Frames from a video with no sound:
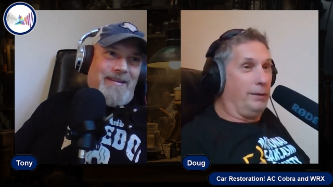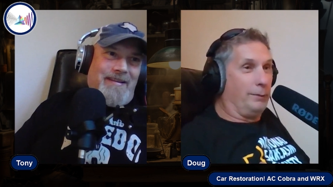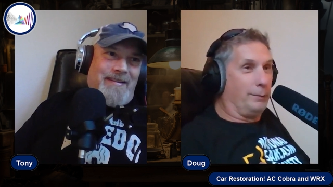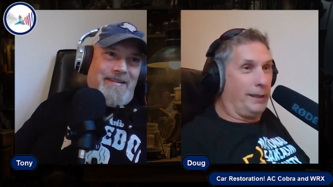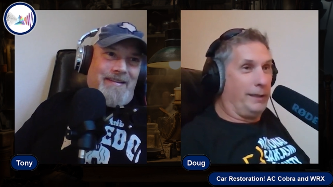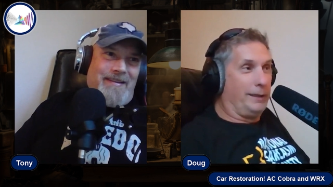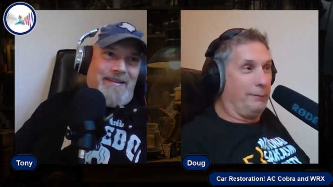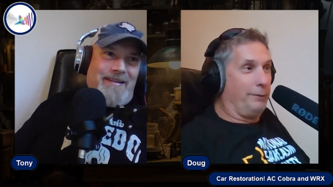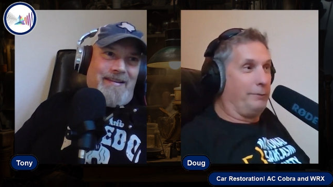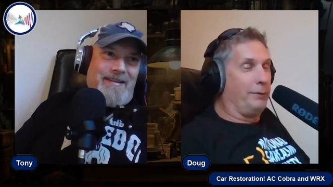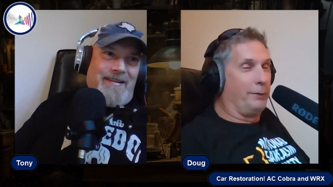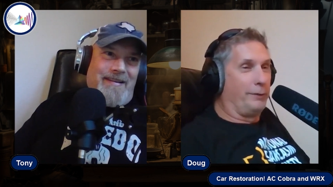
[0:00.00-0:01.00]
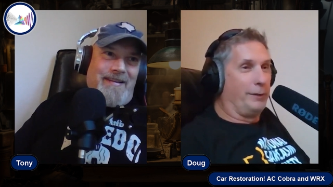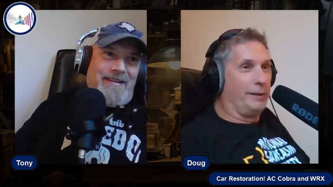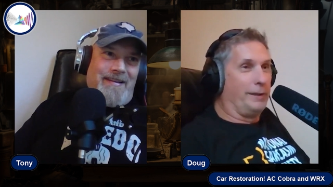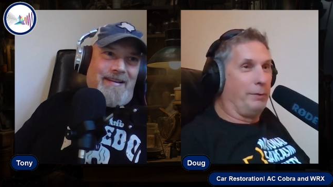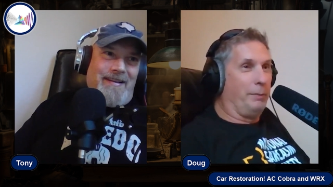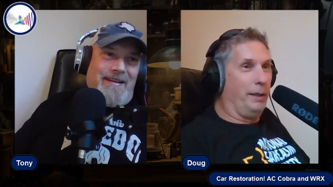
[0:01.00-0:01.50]
Speaker 1: adult when I had that '53
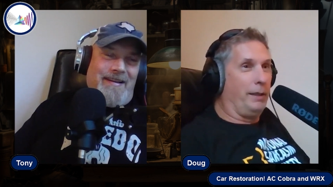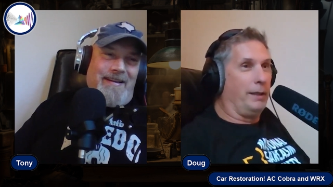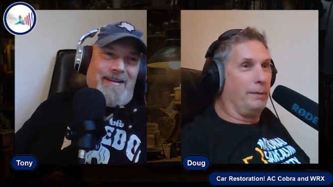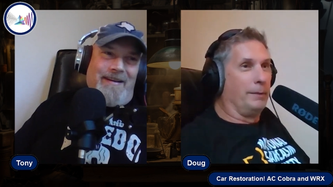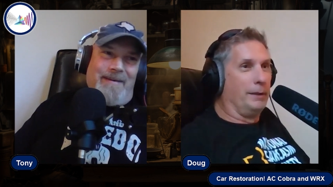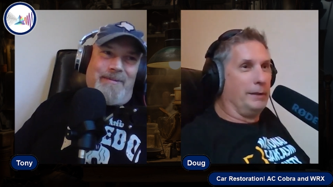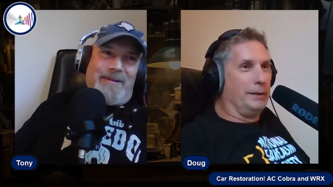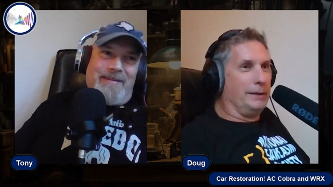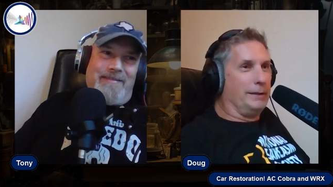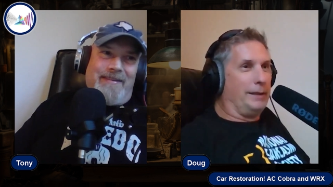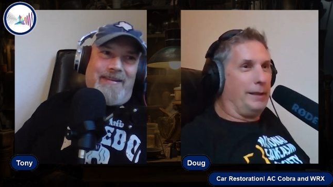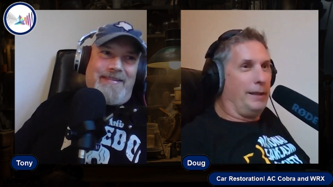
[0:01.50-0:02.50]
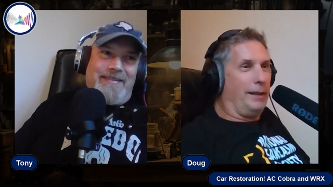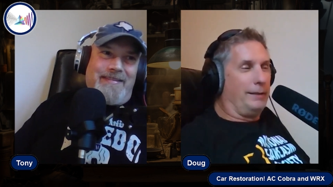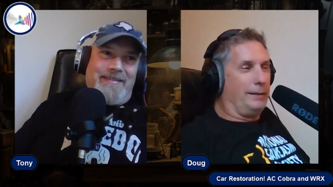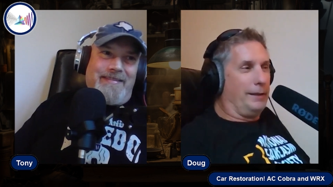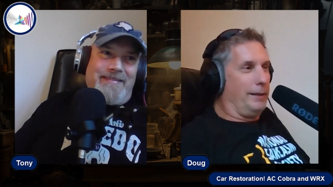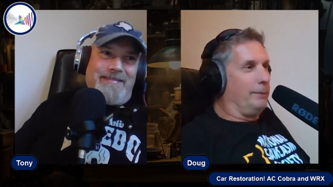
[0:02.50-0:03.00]
Chevy pickup. Oh, believe it! I, I
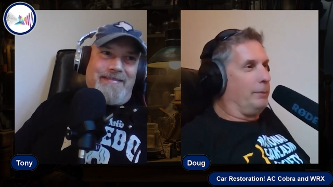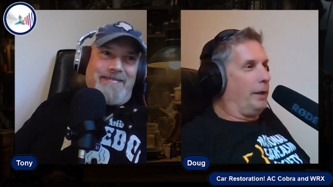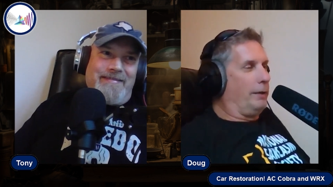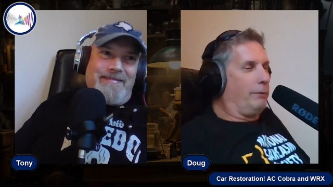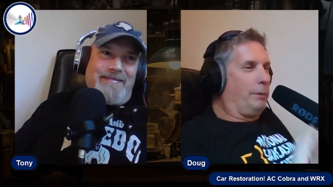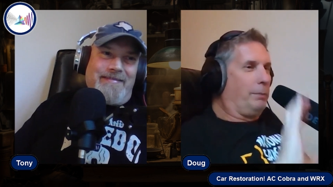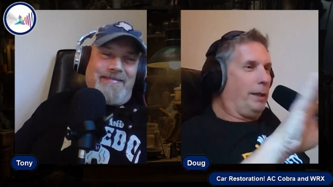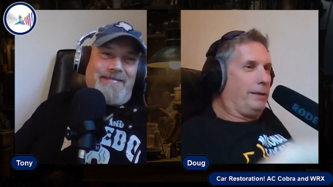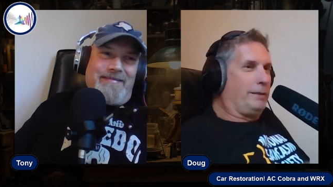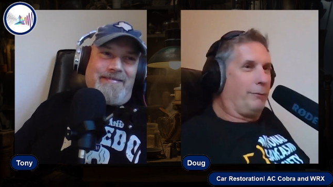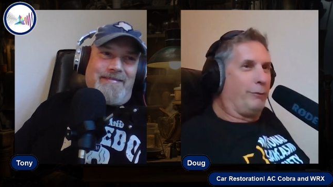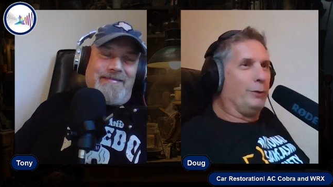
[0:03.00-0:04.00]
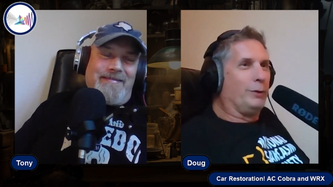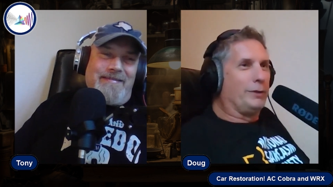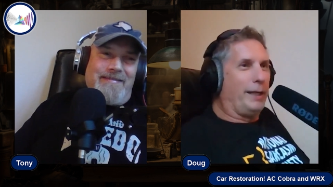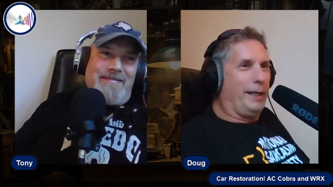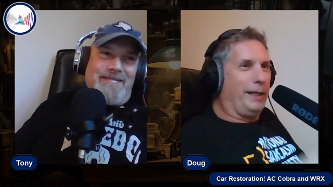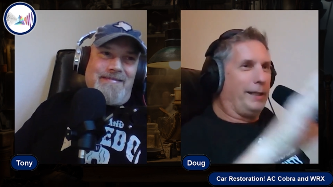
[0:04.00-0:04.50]
I, I replaced the fuel
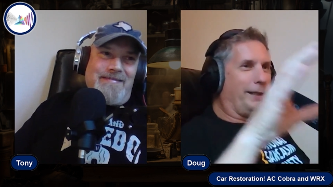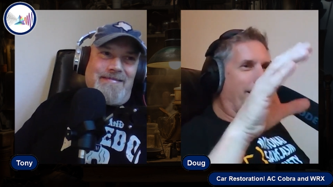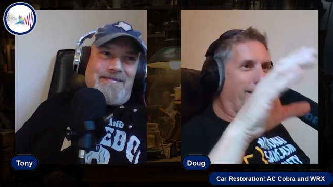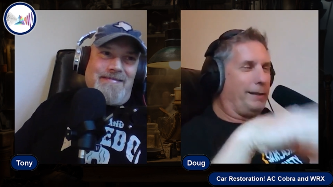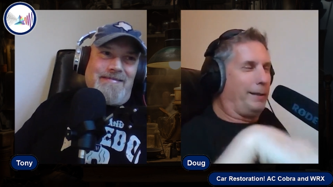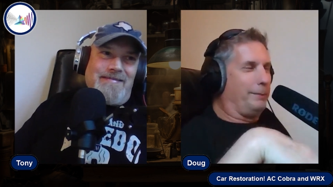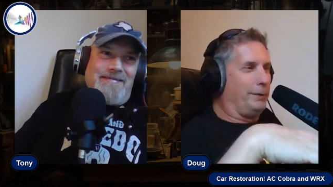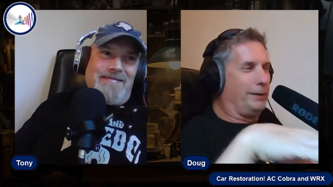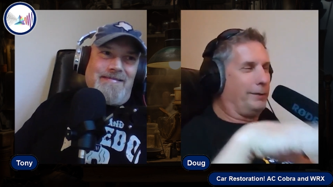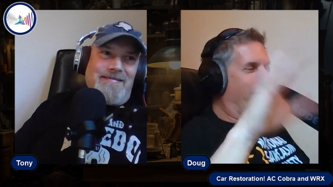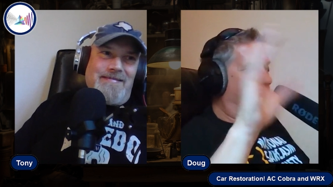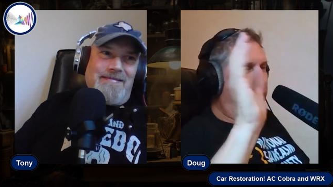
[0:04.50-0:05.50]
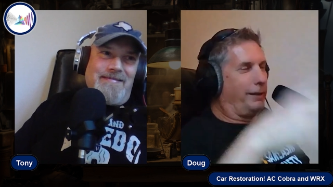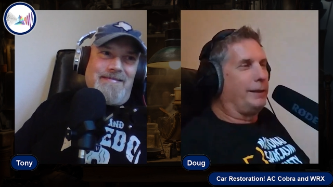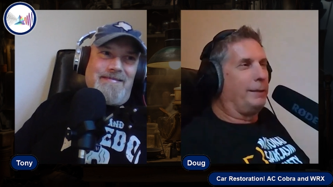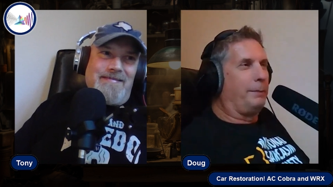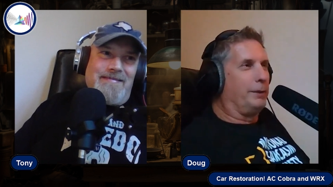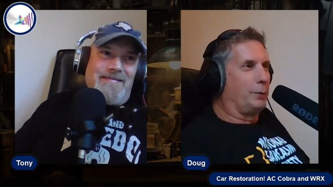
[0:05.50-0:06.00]
tank in it. I'm uh, whatever. I
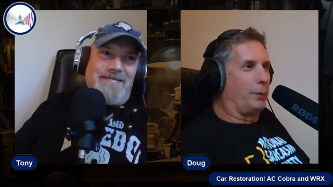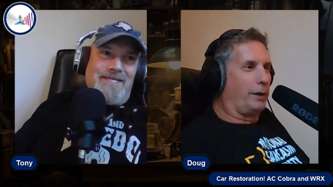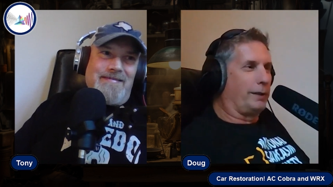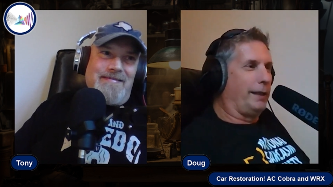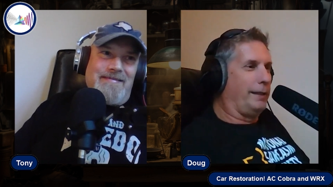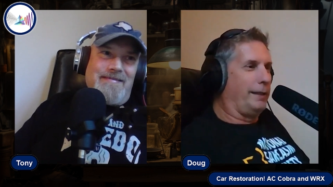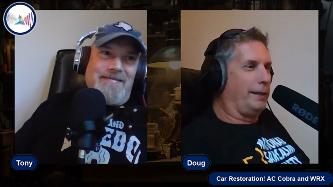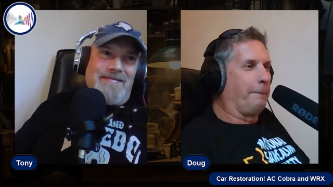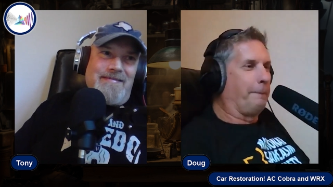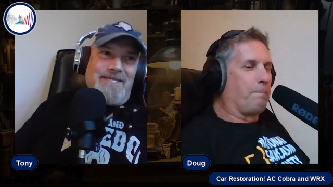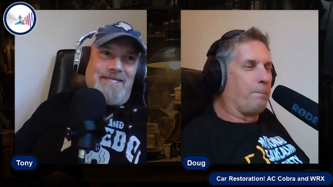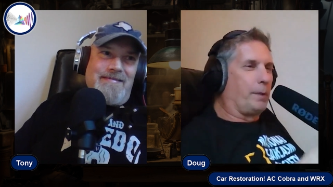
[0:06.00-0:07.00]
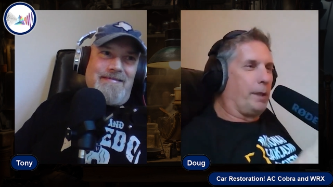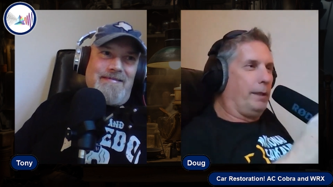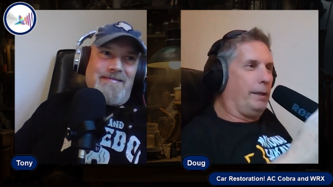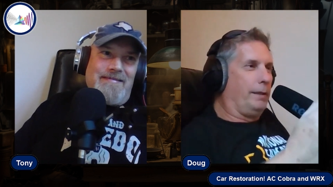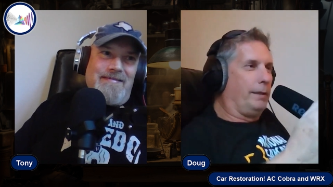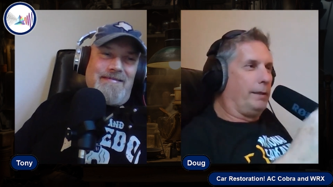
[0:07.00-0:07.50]
did a bunch of work to that thing
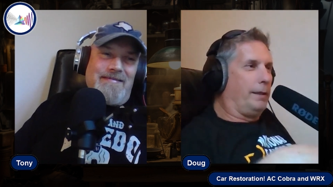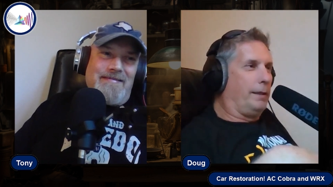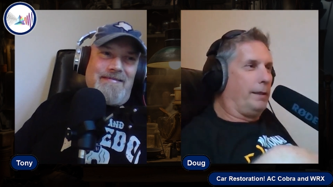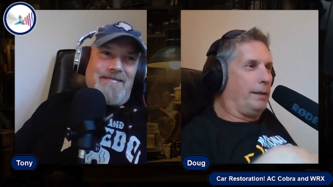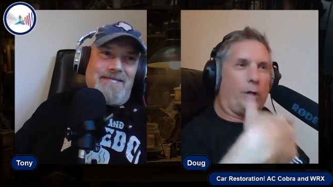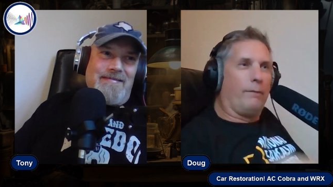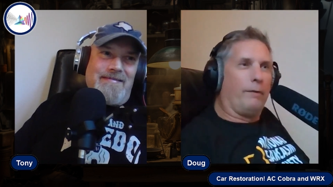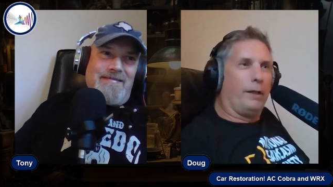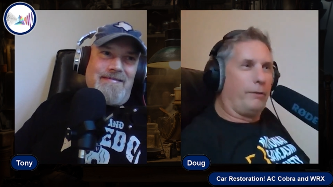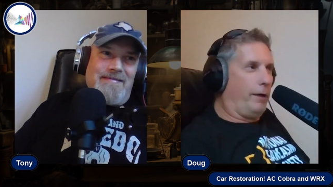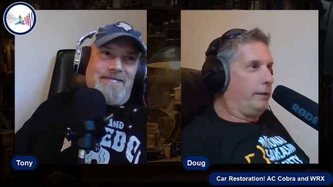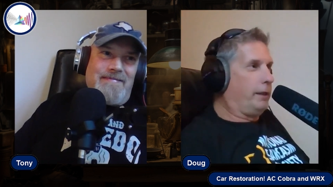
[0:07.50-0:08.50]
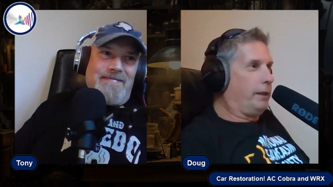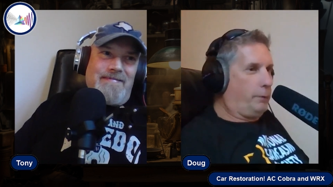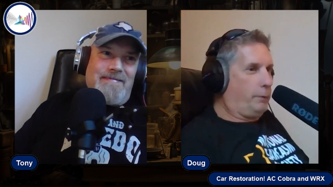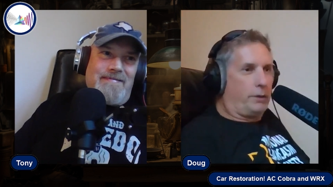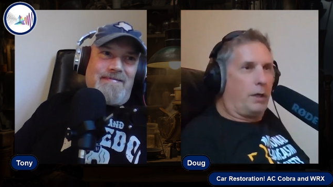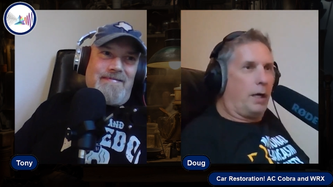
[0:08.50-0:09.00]
and uh, I'm driving it around, and it would
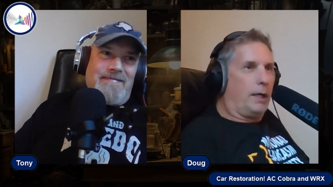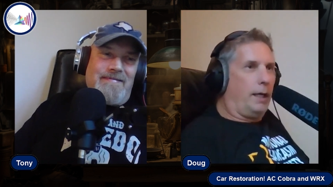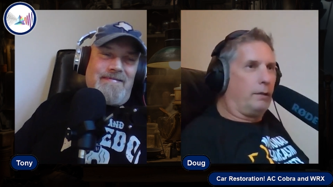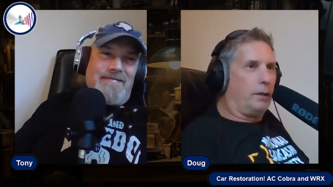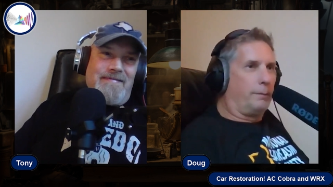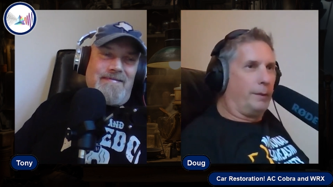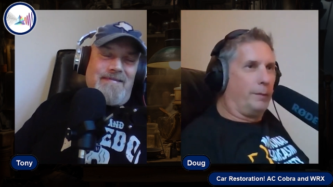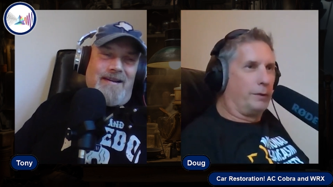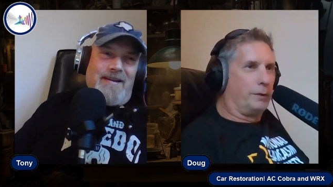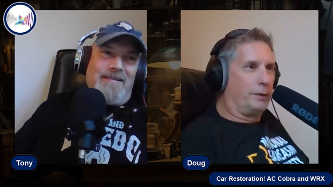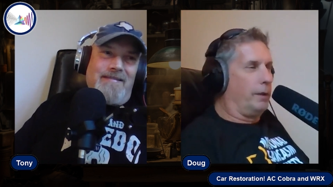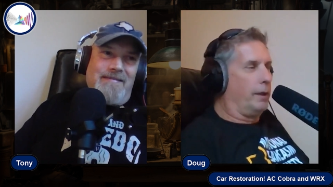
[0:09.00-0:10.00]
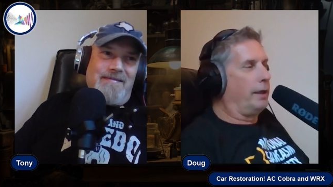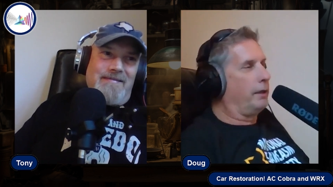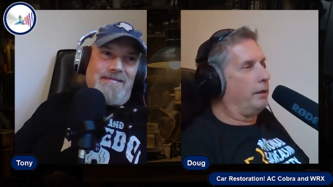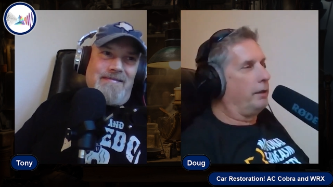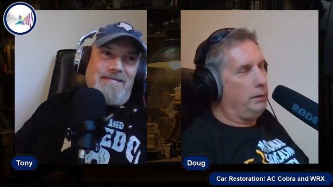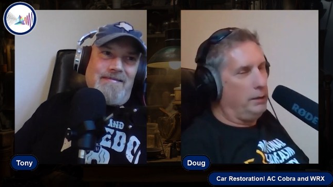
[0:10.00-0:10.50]
just cut out on me once right. in a while. And I
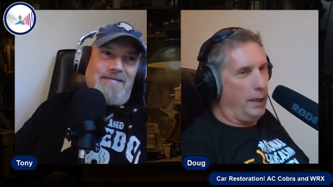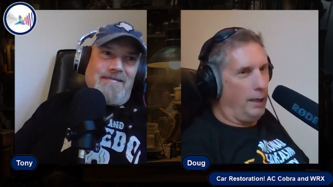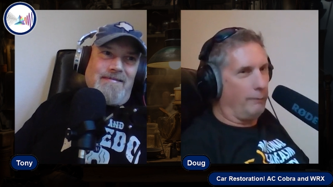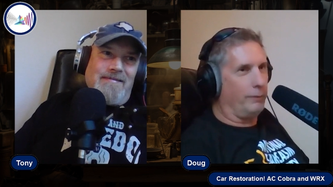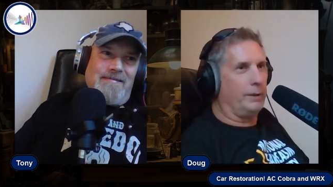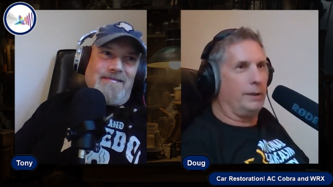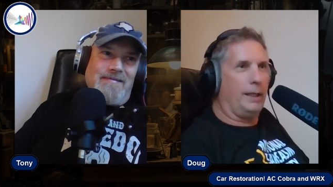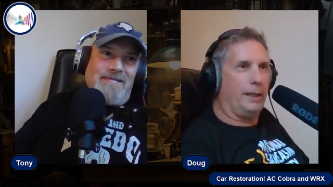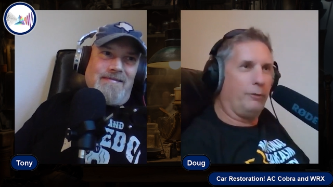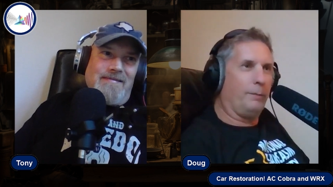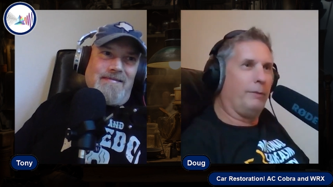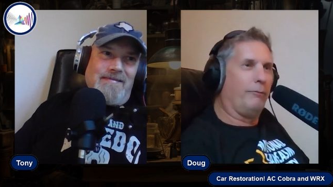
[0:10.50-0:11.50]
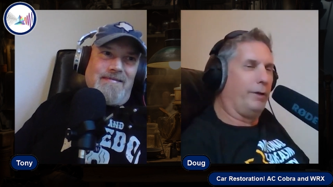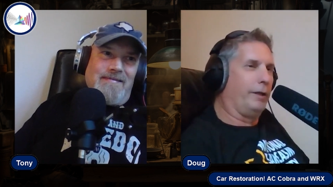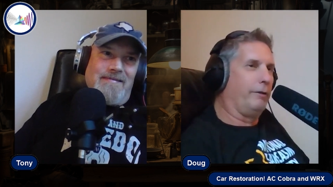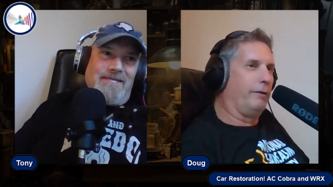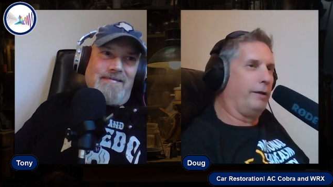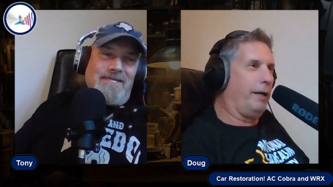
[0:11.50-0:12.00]
could not, for the life of me,
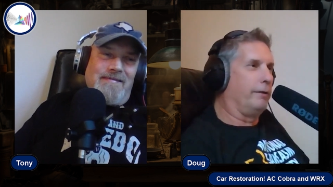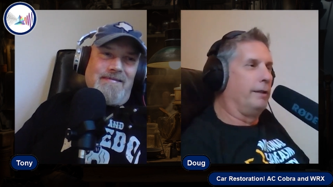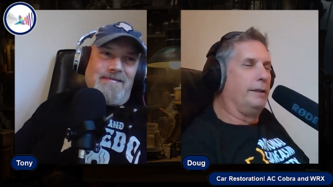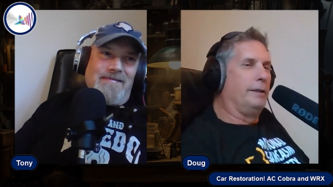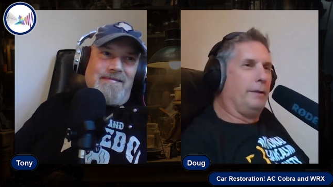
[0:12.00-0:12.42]
figure it out.